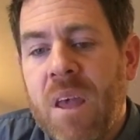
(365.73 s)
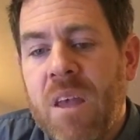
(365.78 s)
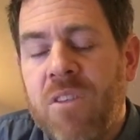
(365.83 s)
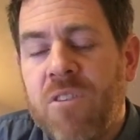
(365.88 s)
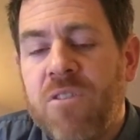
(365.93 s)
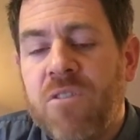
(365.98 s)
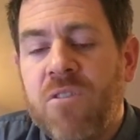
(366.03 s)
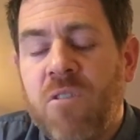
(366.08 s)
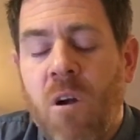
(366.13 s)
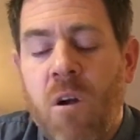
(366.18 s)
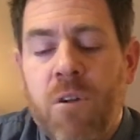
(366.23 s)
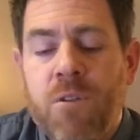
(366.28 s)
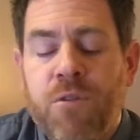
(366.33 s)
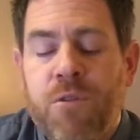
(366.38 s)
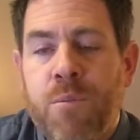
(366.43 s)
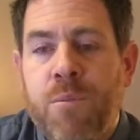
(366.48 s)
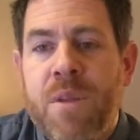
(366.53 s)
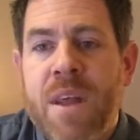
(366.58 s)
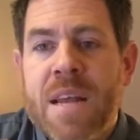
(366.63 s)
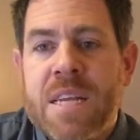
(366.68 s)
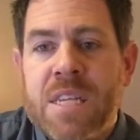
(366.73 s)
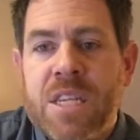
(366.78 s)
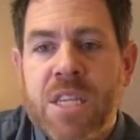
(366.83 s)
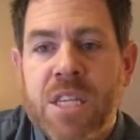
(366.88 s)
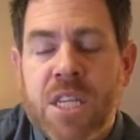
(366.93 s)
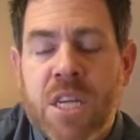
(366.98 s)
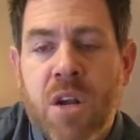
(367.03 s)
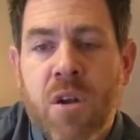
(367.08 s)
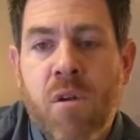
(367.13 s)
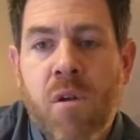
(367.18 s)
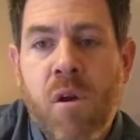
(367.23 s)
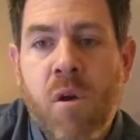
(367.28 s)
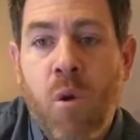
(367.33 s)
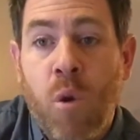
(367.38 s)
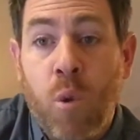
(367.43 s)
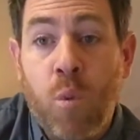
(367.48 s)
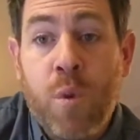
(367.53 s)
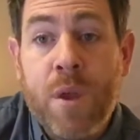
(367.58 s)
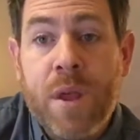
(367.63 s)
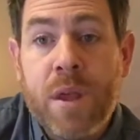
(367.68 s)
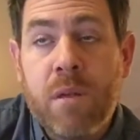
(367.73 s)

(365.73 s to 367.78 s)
It starts from day 0